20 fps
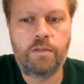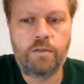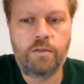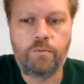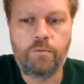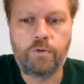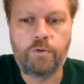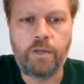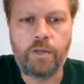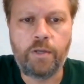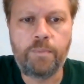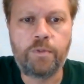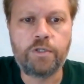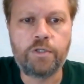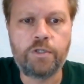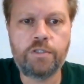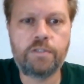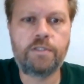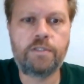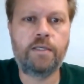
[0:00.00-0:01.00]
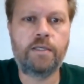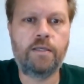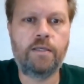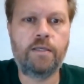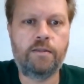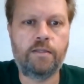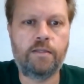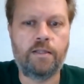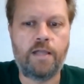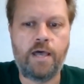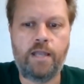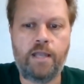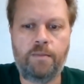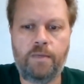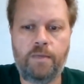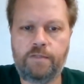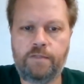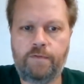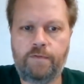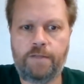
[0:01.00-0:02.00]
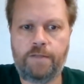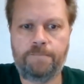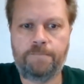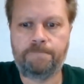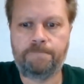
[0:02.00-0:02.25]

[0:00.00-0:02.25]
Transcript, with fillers: What do I push to get the line of best fit?